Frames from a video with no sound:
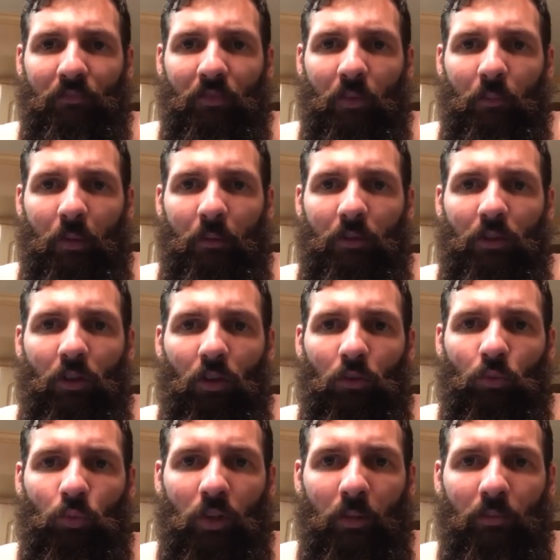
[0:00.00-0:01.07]
Maybe
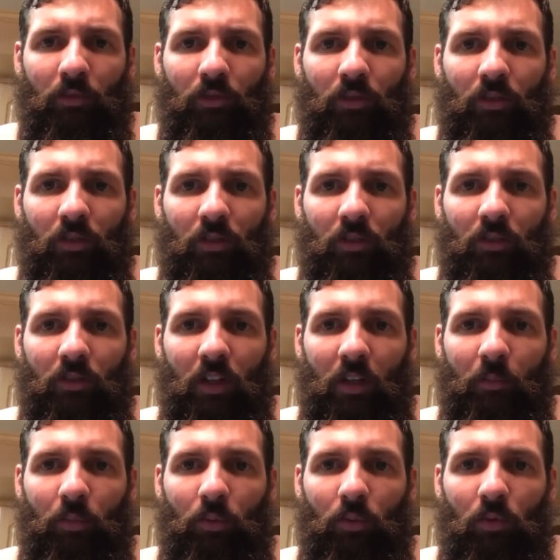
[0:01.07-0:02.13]
called Ribs.
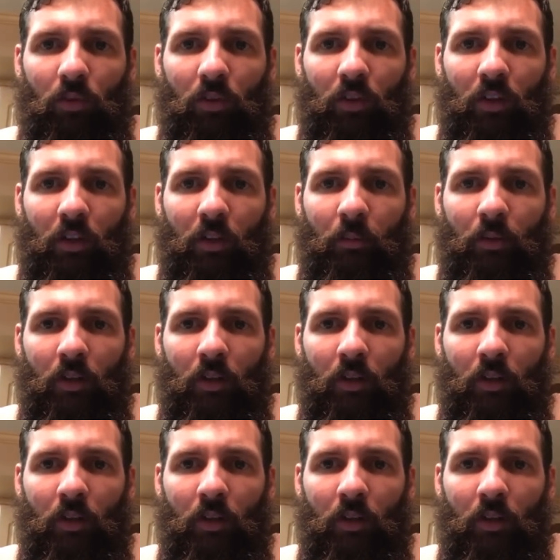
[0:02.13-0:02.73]
Deadpool theme.